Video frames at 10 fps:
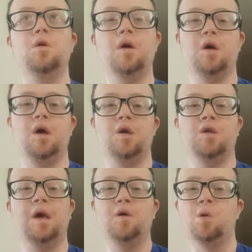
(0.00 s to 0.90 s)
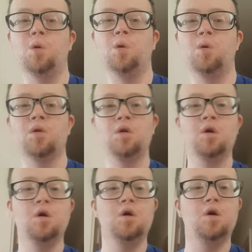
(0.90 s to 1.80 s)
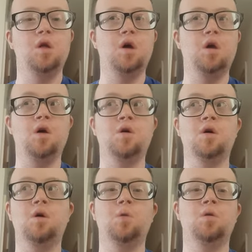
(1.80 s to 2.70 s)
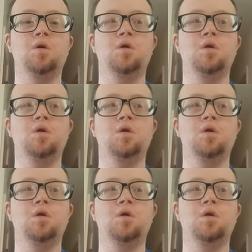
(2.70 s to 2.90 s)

Yeah, and stay cool. And also,